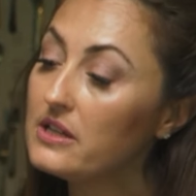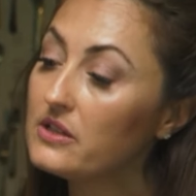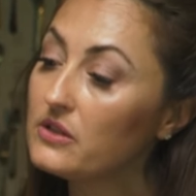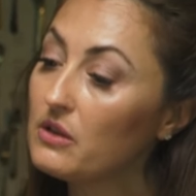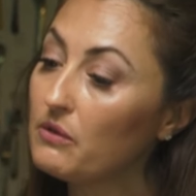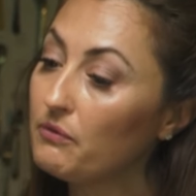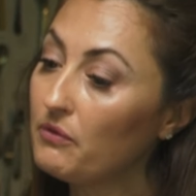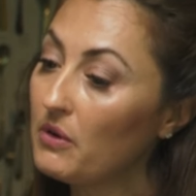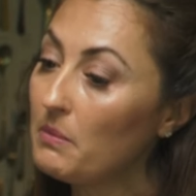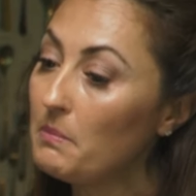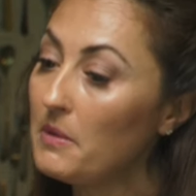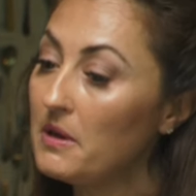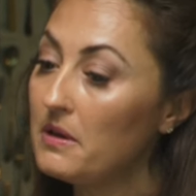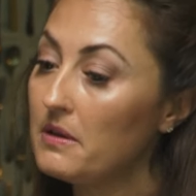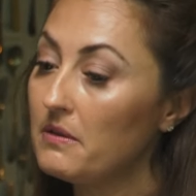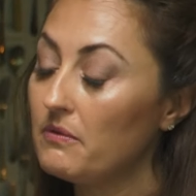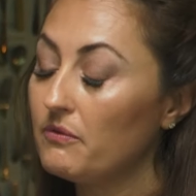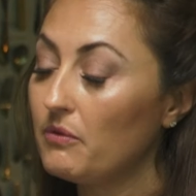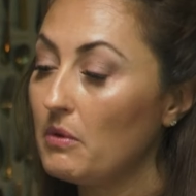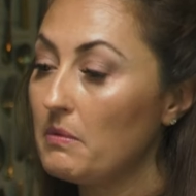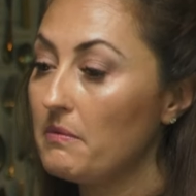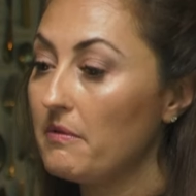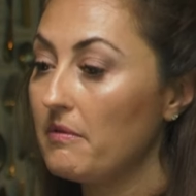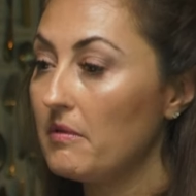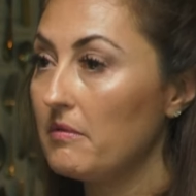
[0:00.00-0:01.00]
So from
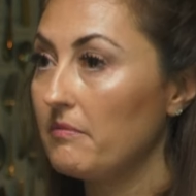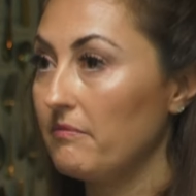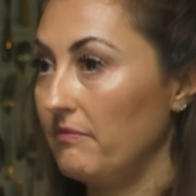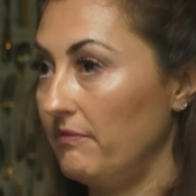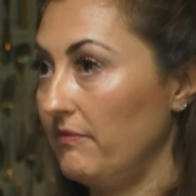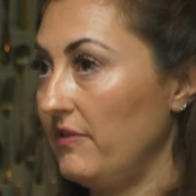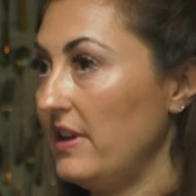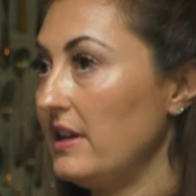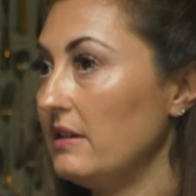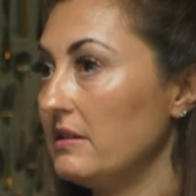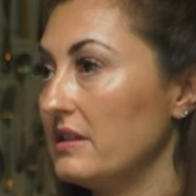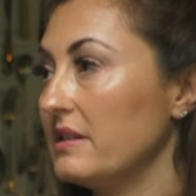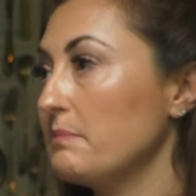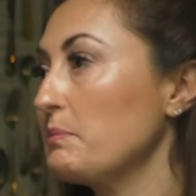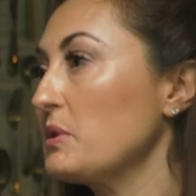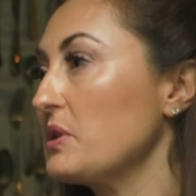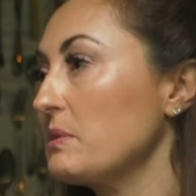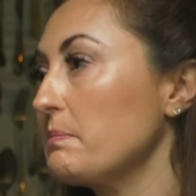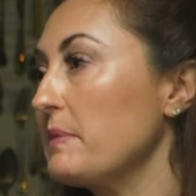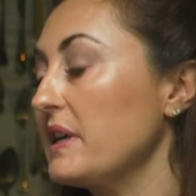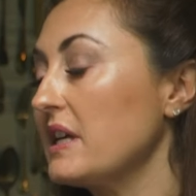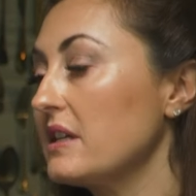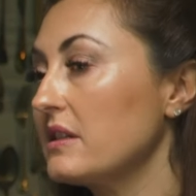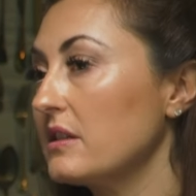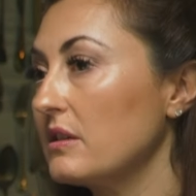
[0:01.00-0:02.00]
a vet's
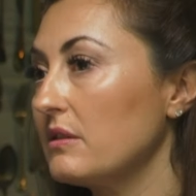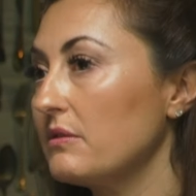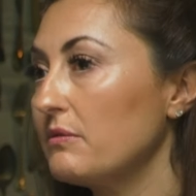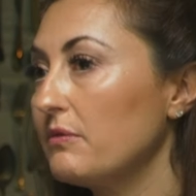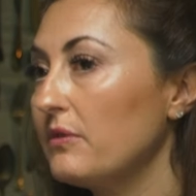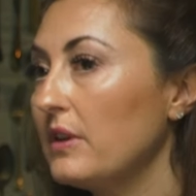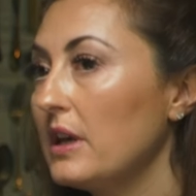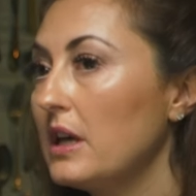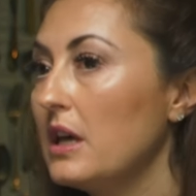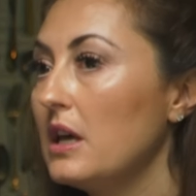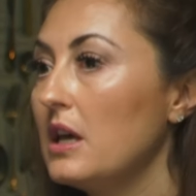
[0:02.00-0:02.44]
perspective,